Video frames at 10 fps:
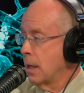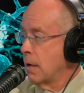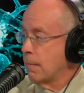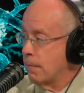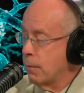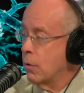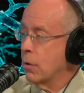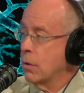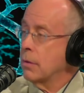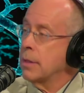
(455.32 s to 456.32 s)

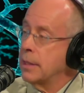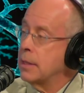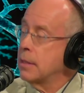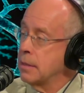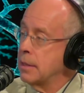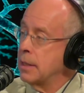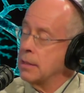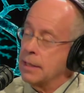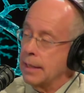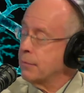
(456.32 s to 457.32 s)
for the
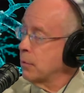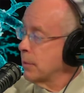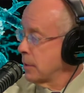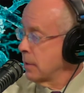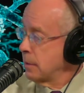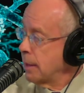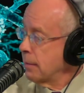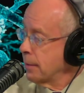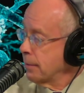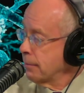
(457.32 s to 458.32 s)
disease after which it's named.